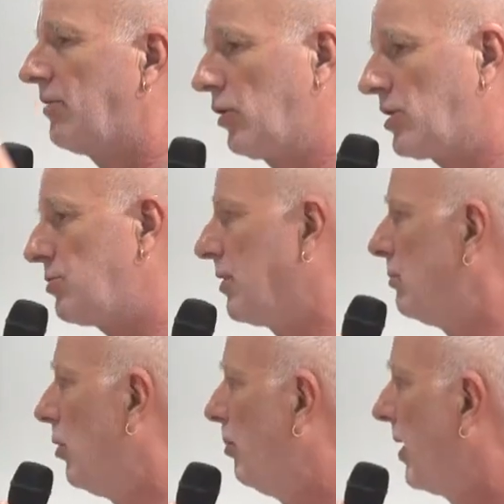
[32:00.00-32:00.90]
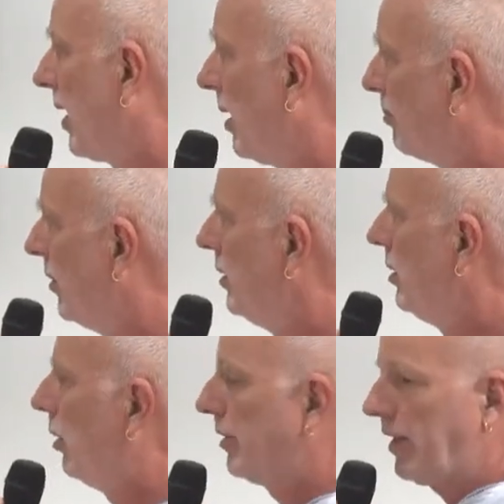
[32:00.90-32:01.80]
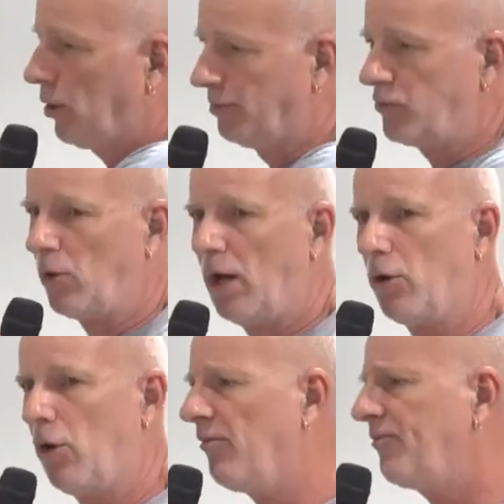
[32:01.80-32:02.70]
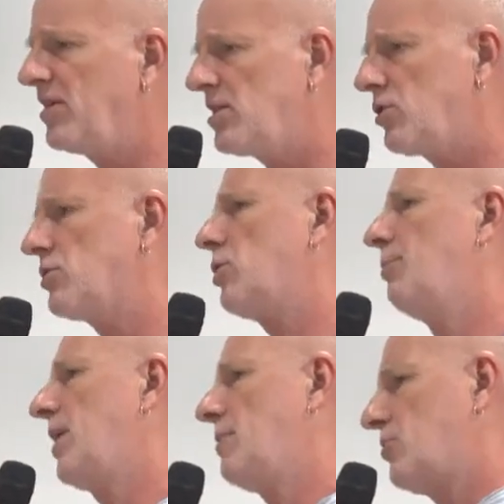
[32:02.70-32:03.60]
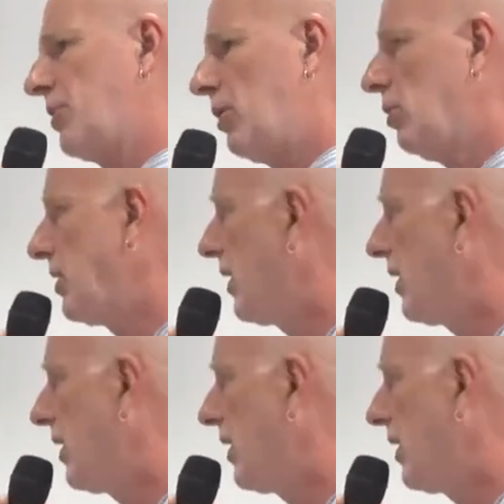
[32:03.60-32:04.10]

in touch with the mobile app, or they come to our office, or sometimes we go